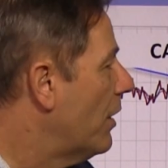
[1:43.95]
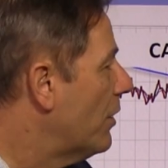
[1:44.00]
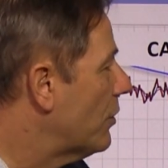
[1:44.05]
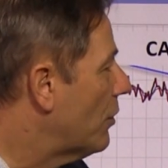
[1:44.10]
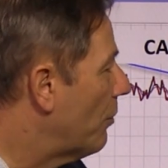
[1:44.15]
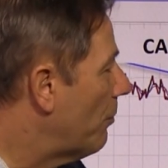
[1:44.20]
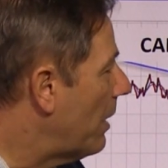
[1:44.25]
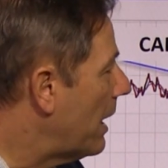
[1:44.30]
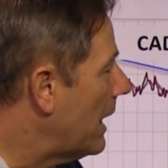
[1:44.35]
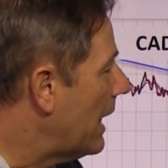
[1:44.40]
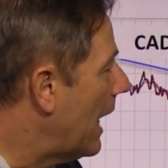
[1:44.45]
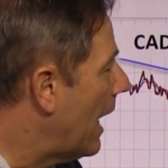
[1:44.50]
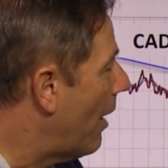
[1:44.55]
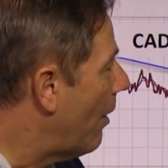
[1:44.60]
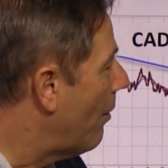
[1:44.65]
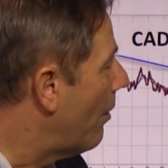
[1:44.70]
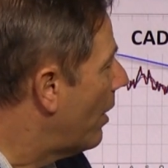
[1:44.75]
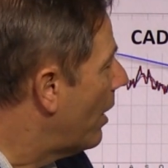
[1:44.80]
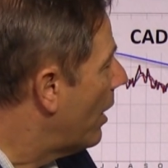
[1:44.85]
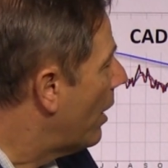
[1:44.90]
So right
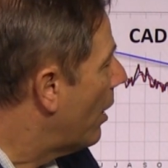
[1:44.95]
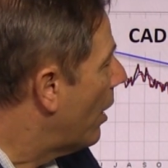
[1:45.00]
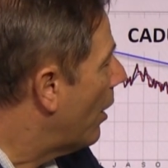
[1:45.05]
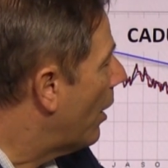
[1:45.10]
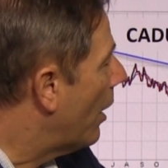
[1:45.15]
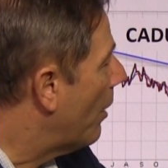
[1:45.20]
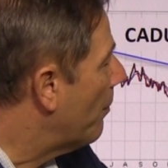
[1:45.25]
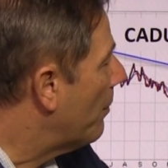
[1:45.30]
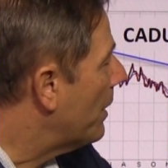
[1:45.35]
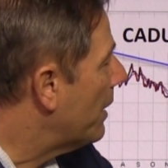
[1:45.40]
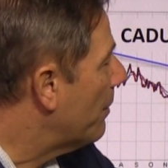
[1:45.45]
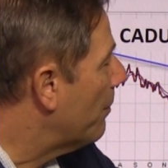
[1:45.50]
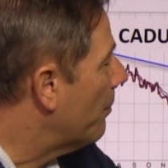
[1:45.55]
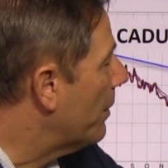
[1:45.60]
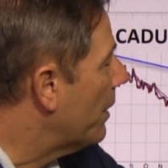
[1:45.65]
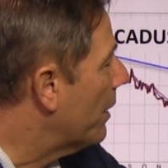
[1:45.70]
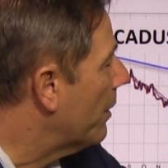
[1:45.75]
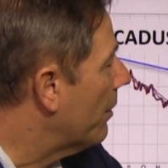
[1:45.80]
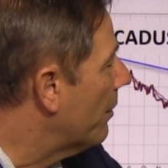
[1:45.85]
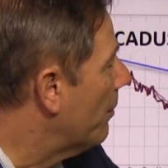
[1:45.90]
now,
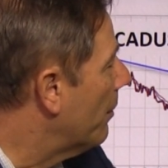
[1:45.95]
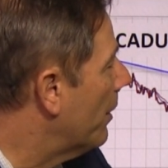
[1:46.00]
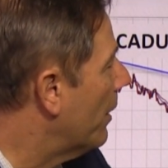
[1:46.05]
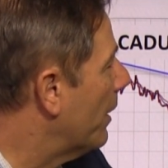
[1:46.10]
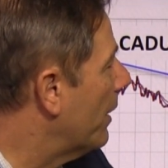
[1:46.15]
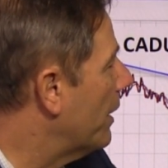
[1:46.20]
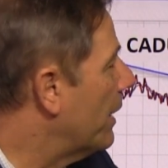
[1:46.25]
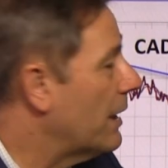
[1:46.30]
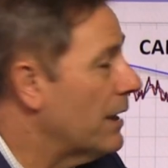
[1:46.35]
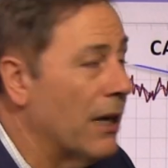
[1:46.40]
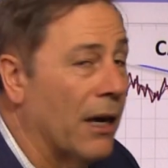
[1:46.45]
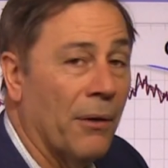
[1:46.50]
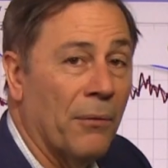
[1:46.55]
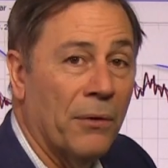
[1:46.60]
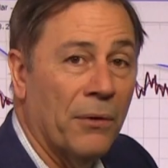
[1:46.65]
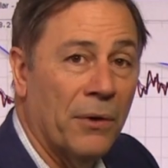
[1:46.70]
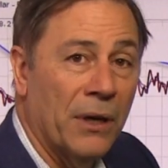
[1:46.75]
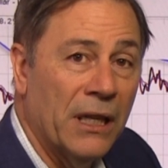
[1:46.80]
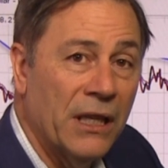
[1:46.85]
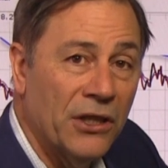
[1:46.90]

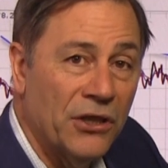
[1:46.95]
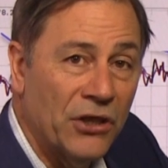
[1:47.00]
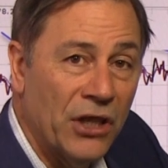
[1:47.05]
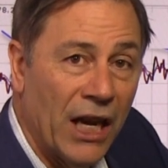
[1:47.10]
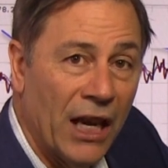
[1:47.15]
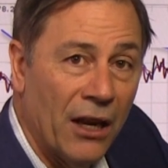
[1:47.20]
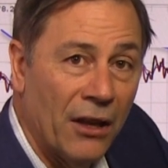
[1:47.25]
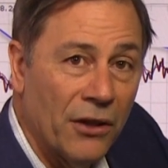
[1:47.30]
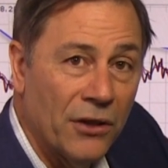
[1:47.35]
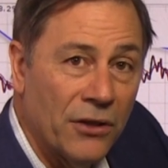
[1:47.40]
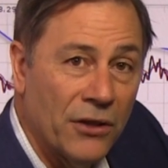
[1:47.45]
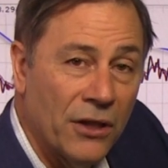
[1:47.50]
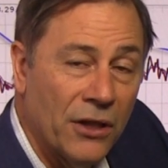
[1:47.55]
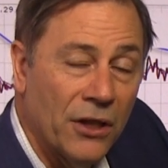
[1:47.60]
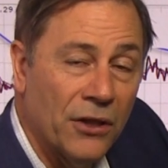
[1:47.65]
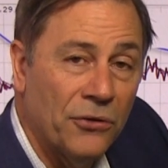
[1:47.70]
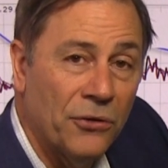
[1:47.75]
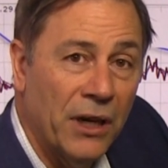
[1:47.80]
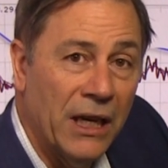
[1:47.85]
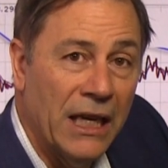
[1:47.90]
we're in this channel
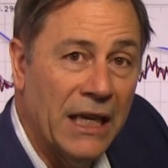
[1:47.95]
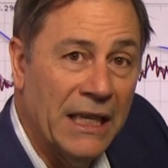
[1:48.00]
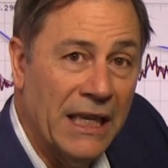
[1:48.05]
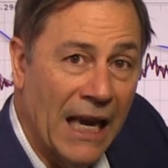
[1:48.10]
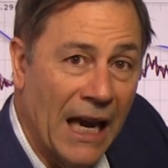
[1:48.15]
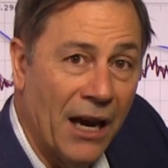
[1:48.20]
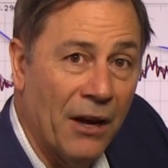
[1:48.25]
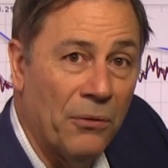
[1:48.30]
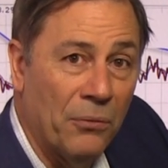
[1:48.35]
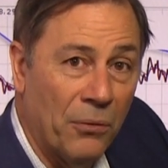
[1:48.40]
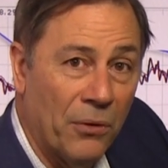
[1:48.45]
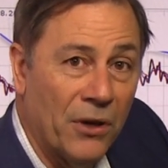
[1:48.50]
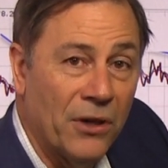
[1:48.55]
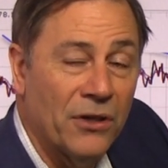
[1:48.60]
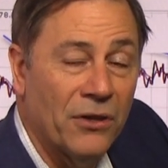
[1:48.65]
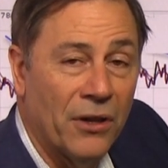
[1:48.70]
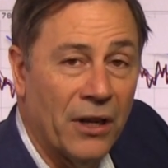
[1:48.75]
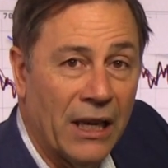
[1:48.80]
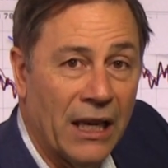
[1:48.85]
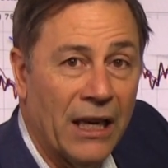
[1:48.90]
that's trading
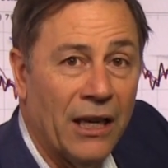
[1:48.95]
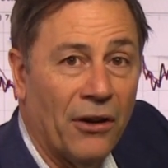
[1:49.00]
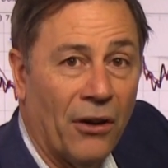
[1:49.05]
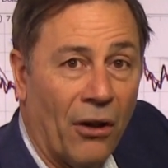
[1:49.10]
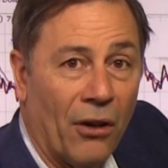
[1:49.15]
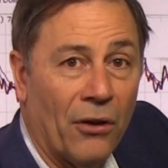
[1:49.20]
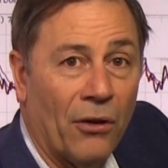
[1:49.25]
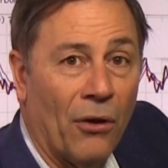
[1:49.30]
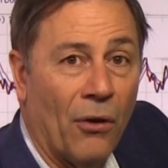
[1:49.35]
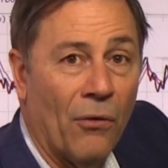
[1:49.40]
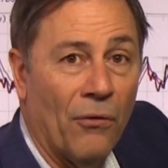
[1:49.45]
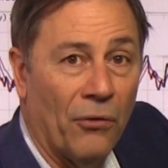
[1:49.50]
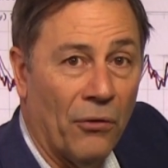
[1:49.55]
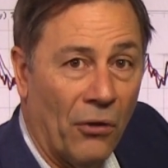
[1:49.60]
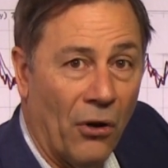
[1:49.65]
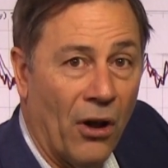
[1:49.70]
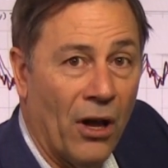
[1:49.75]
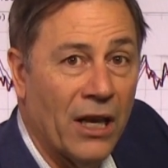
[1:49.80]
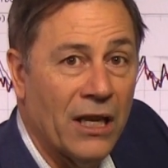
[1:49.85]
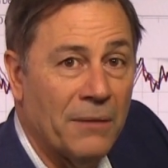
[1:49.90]
downwards, so the Canadian dollar
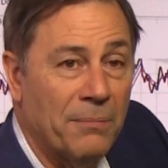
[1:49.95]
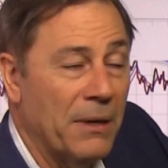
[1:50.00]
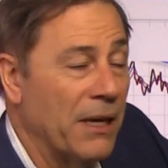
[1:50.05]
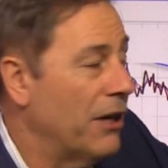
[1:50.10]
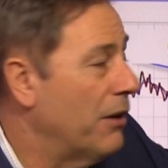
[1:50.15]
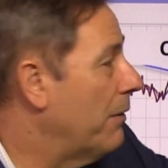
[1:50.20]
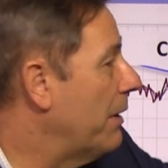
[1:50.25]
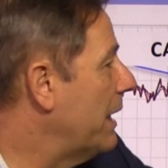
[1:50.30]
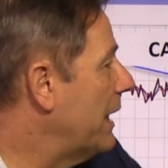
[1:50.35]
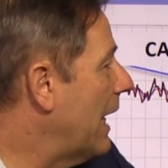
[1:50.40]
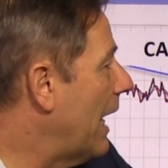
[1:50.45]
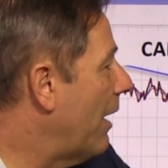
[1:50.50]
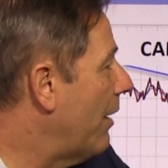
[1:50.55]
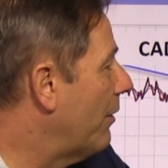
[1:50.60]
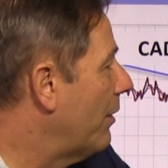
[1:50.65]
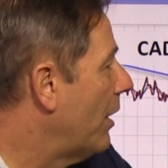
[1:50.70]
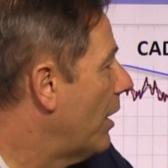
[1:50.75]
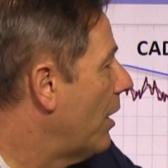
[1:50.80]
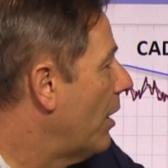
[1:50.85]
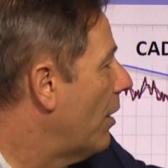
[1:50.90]
overall has been going
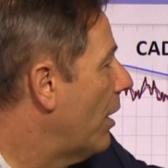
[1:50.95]
down.